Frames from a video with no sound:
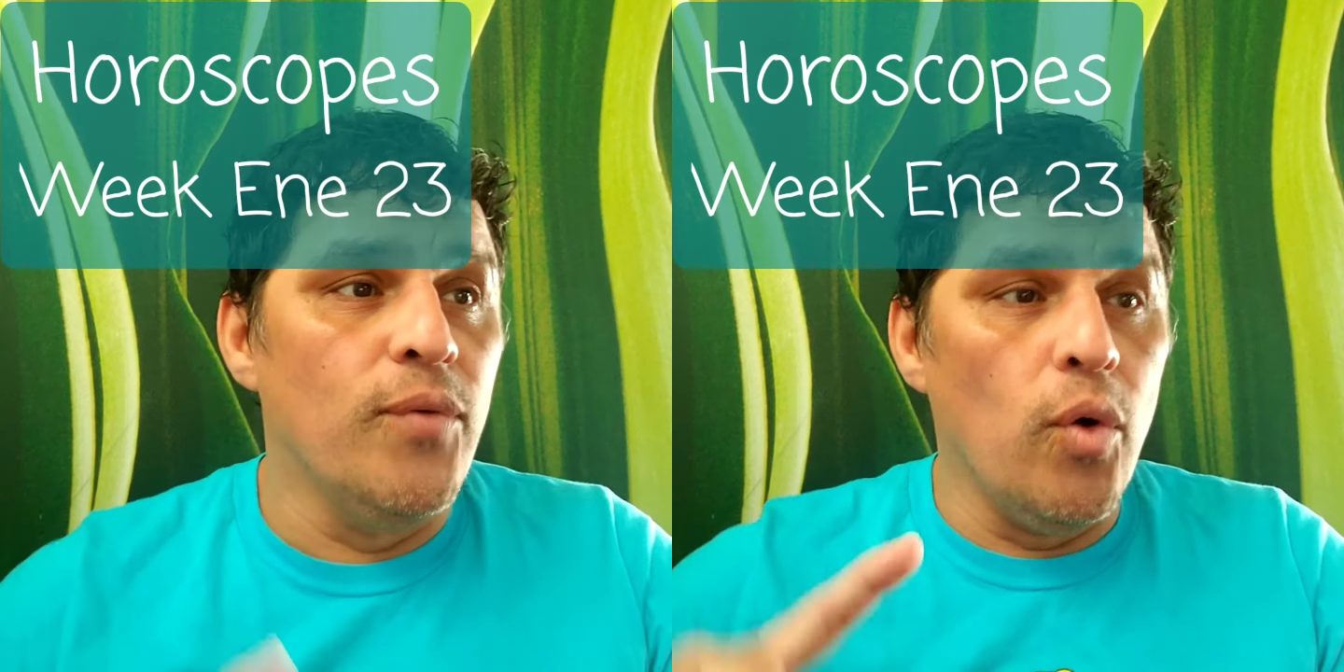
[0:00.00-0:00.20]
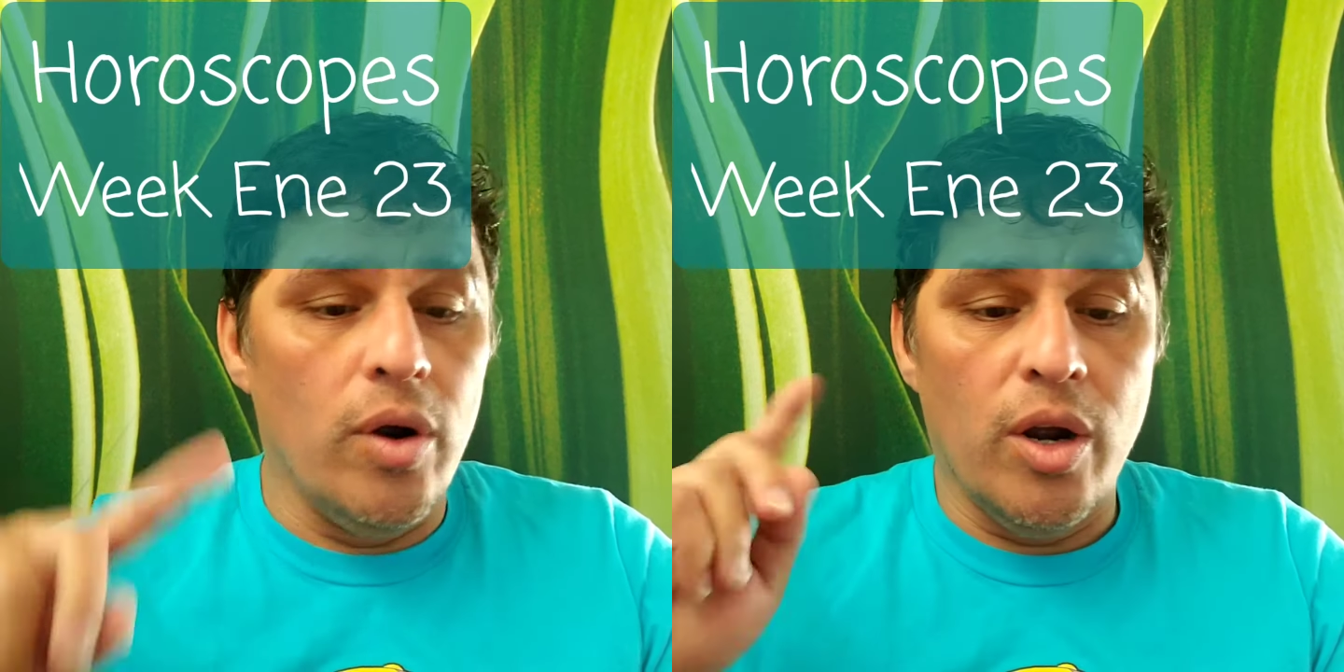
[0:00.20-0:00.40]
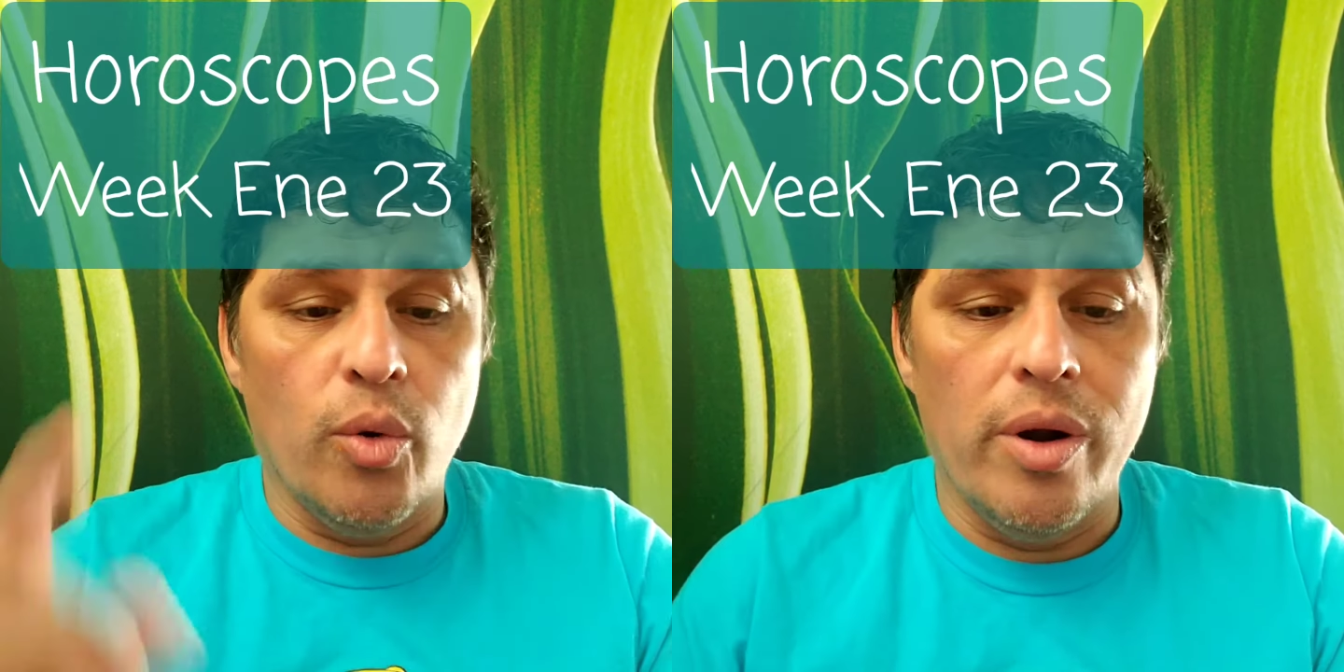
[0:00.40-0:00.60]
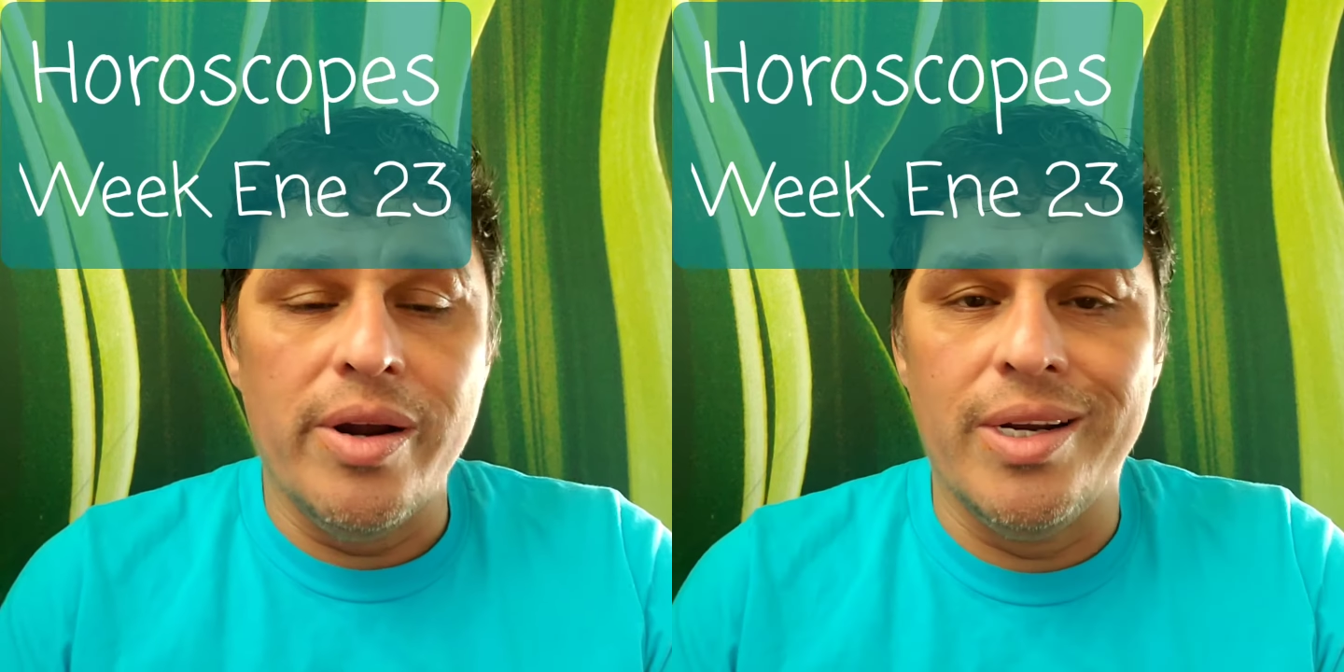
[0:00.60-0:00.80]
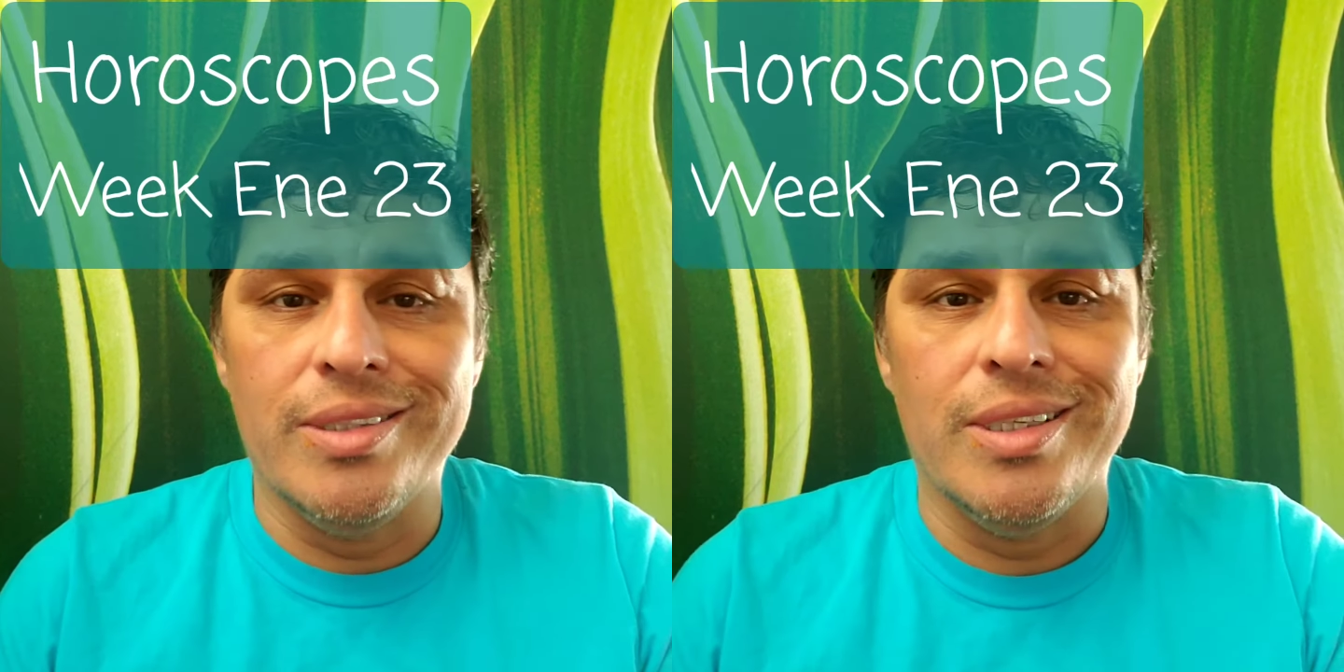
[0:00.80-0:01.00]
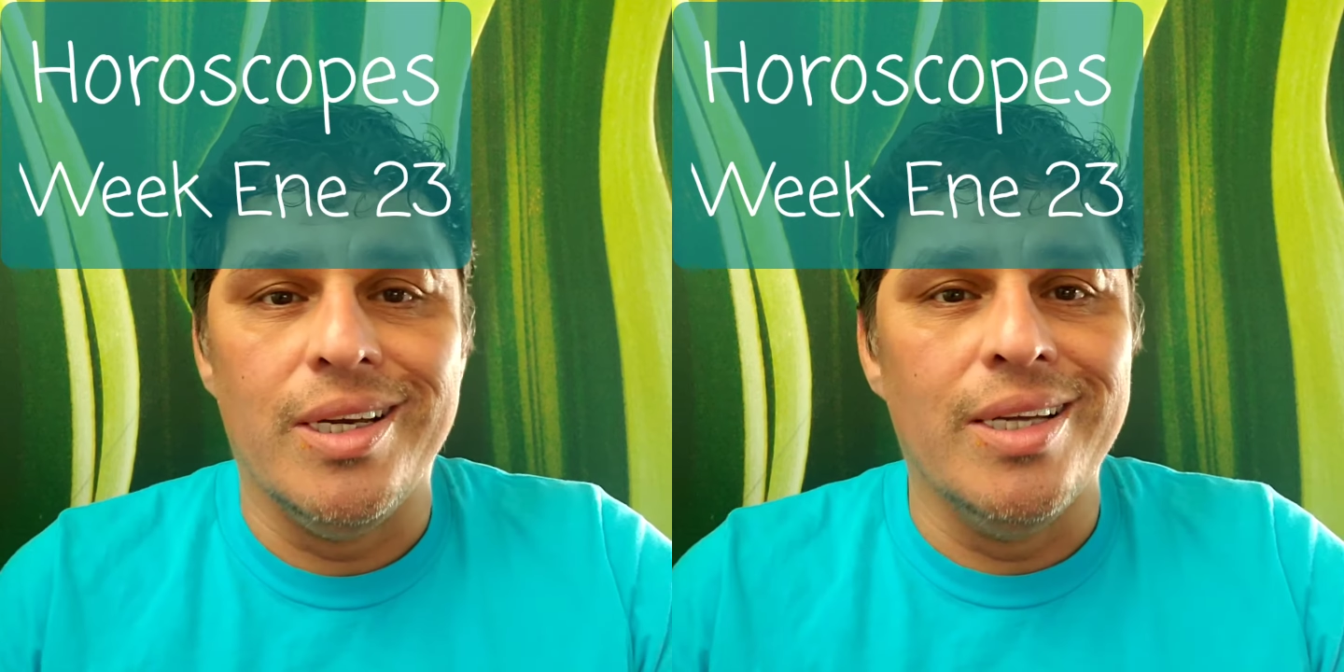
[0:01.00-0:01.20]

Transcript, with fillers: For Aquarius,